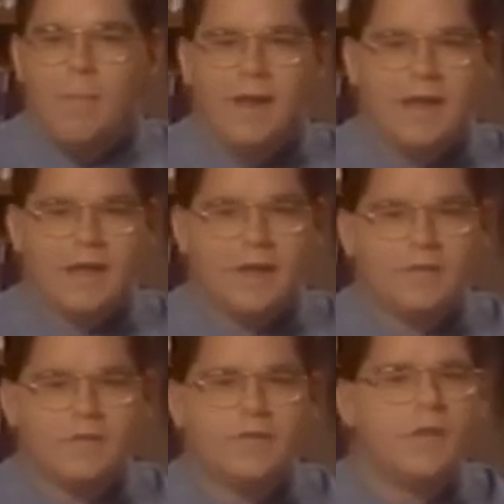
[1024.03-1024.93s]
many
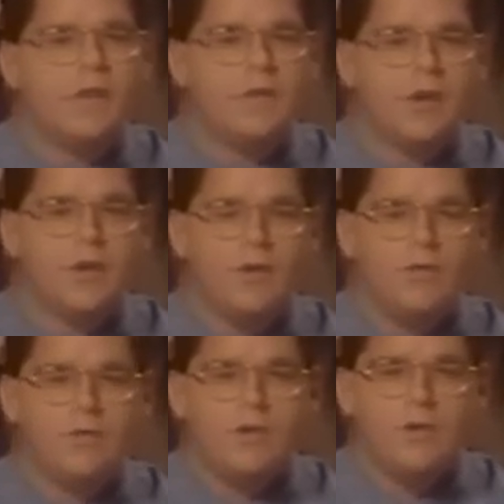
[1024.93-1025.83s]
cases, you can
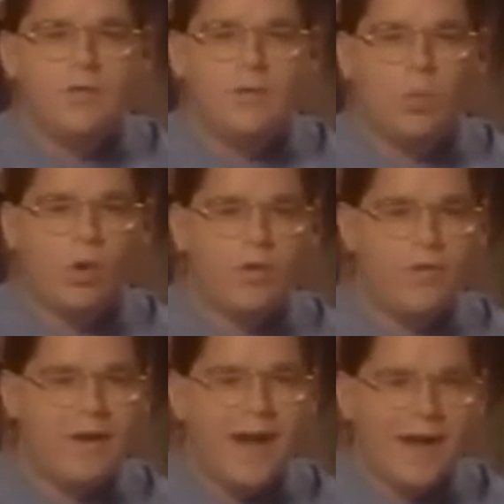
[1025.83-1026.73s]
also use the word
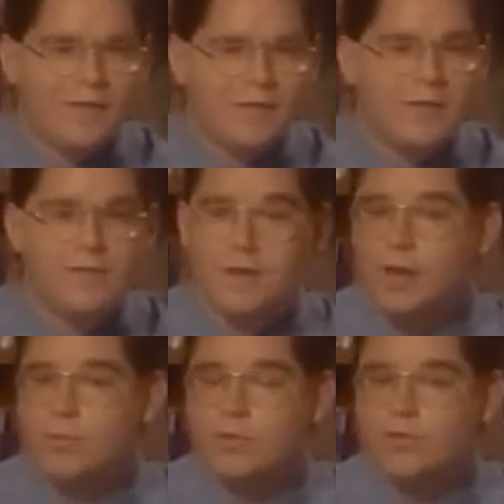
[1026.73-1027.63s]
"not" to
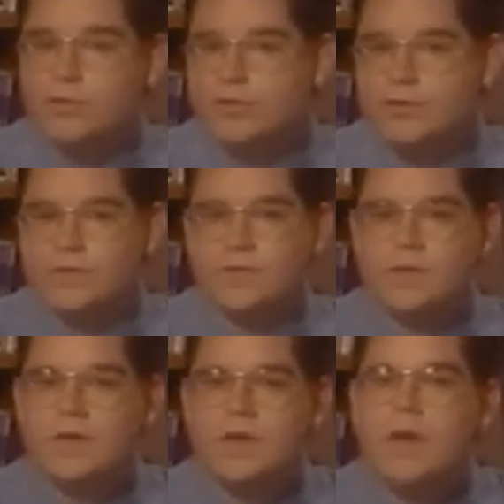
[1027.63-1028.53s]
help your searches.
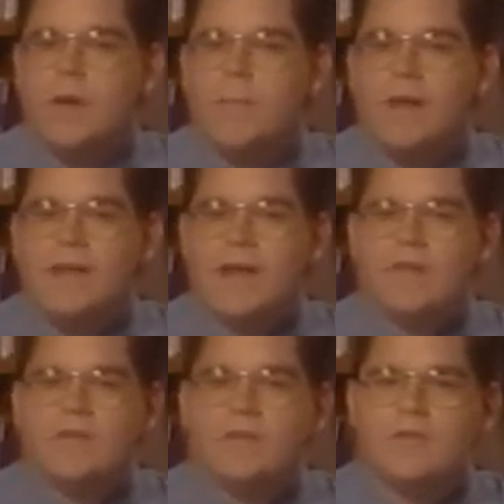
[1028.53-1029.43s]
Many
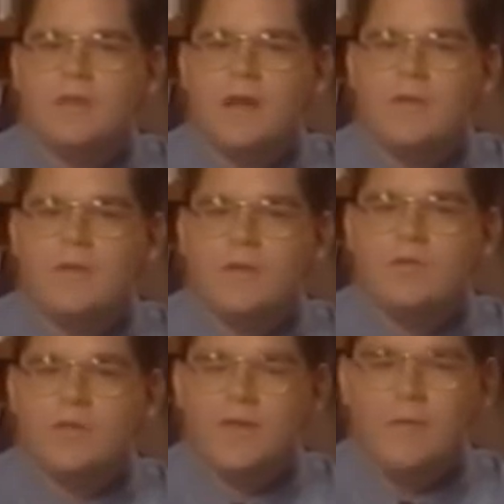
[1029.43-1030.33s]
engines allow the
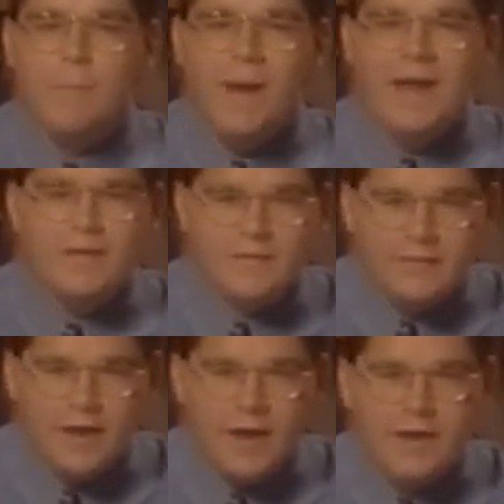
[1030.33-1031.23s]
use of a minus
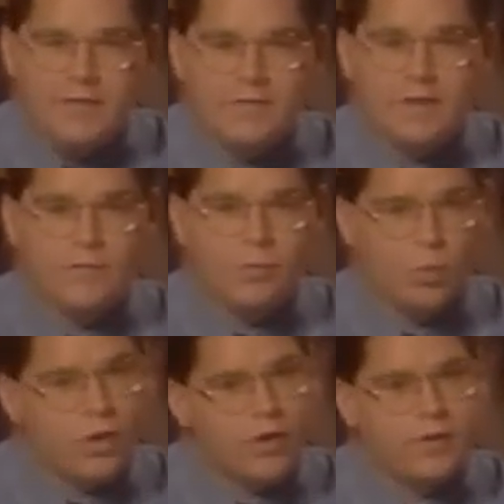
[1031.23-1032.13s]
sign instead of the
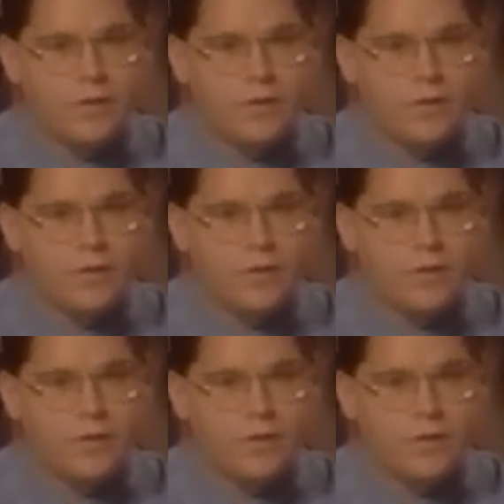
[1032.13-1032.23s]
word,